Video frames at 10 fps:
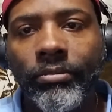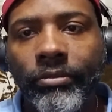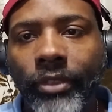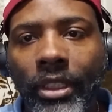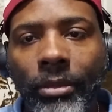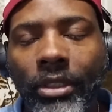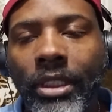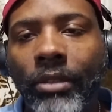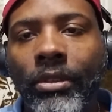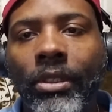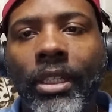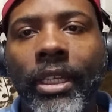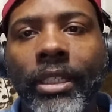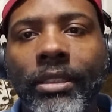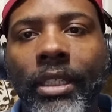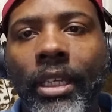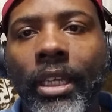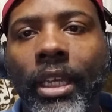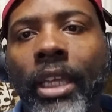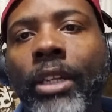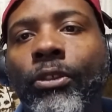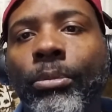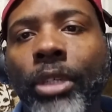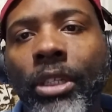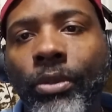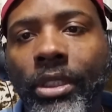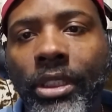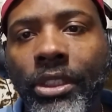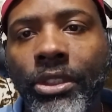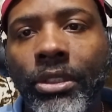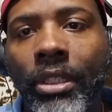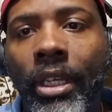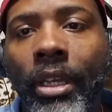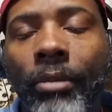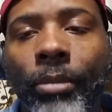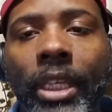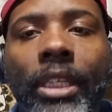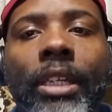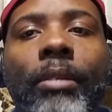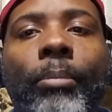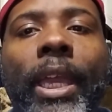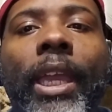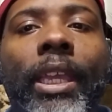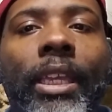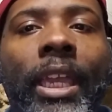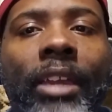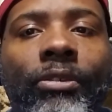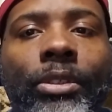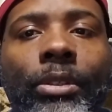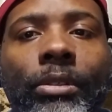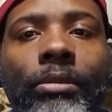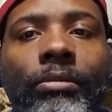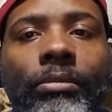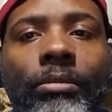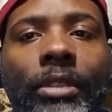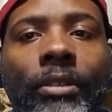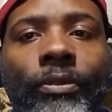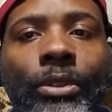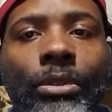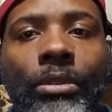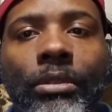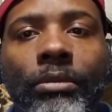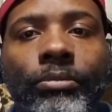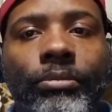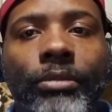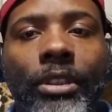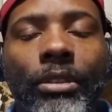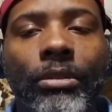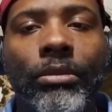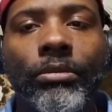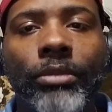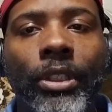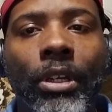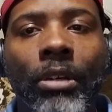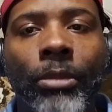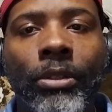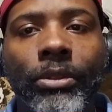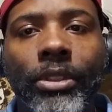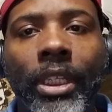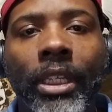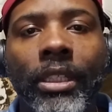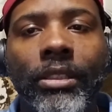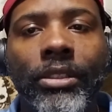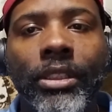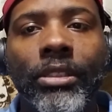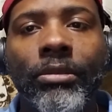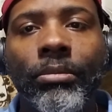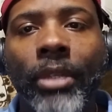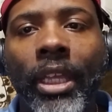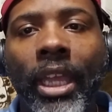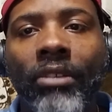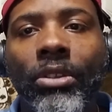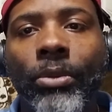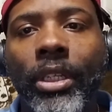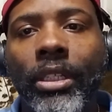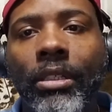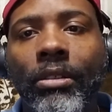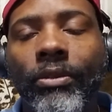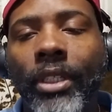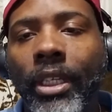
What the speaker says: fundamental Taekwondo class, and they're familiar with the teacher, may come back after a full, year almost, and still may have the rank of